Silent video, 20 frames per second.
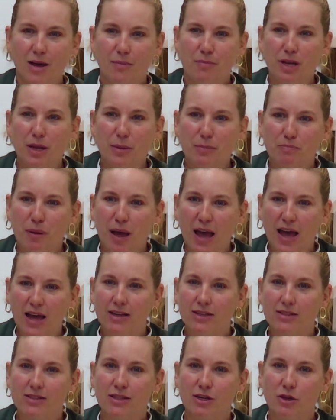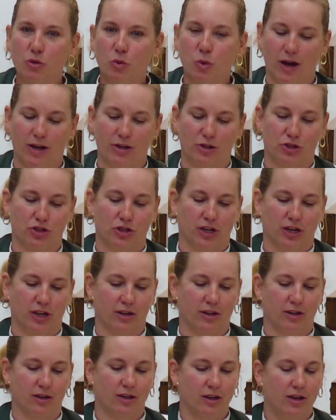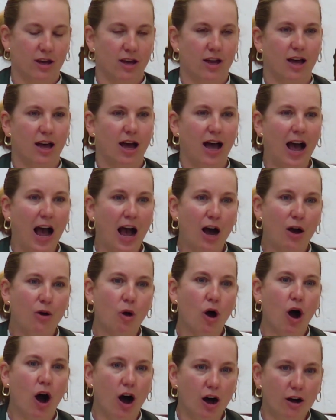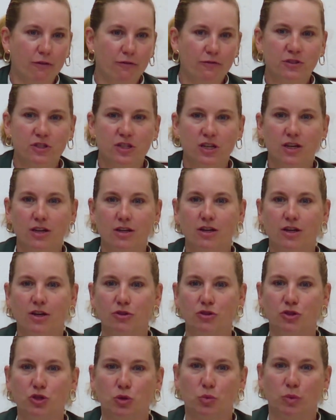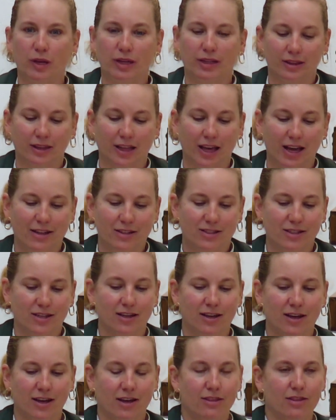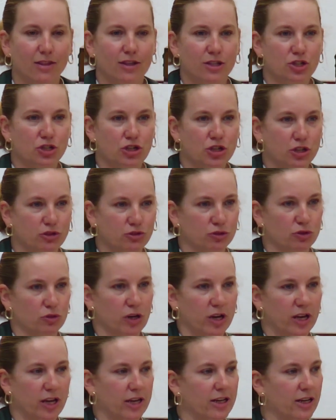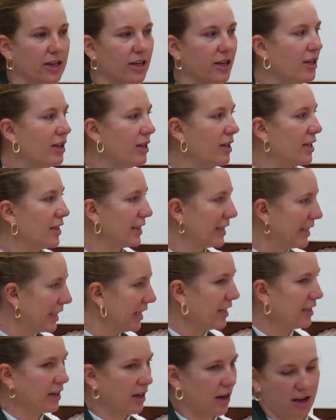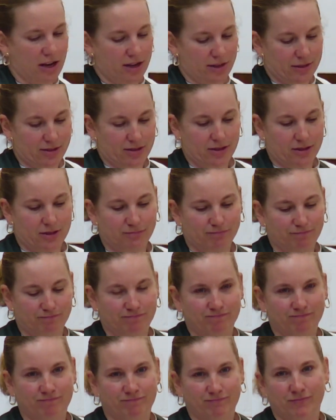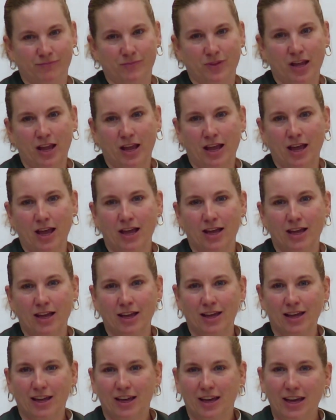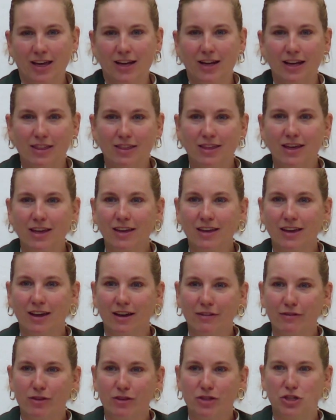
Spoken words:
But it begs the question, how often do we let the children lead us? And I think of the